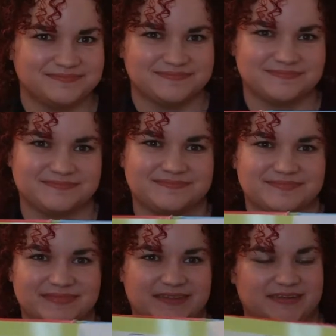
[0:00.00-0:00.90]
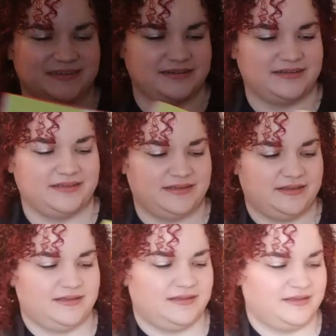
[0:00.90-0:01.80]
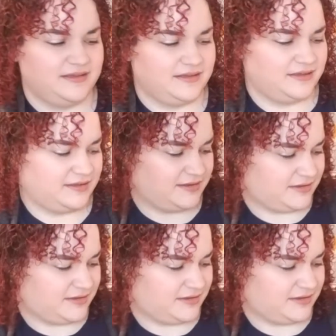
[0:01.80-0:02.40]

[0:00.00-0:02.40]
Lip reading: Nobody speaks.